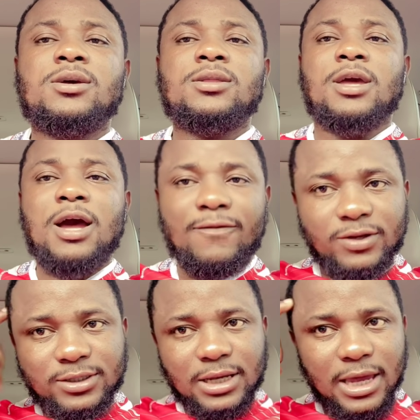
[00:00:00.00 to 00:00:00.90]
they have
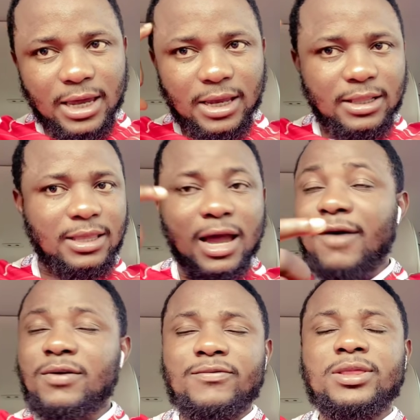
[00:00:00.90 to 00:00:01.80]
this head, they
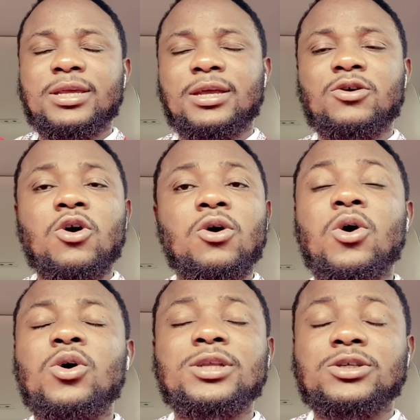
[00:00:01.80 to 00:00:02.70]
have everything,
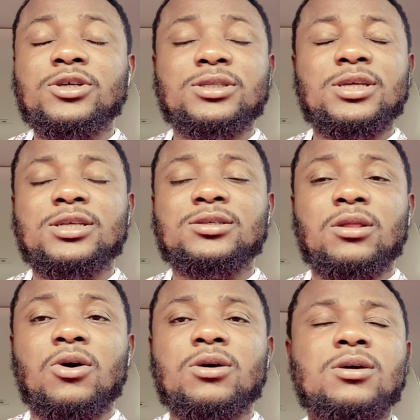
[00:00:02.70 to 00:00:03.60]
all they just need is
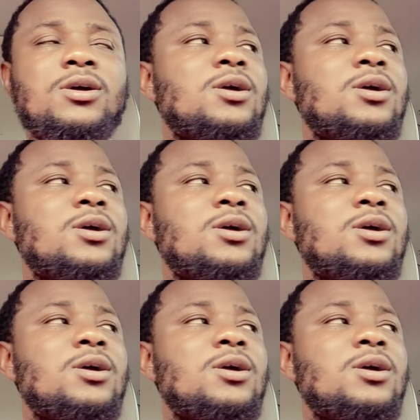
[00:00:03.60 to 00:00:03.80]
luck.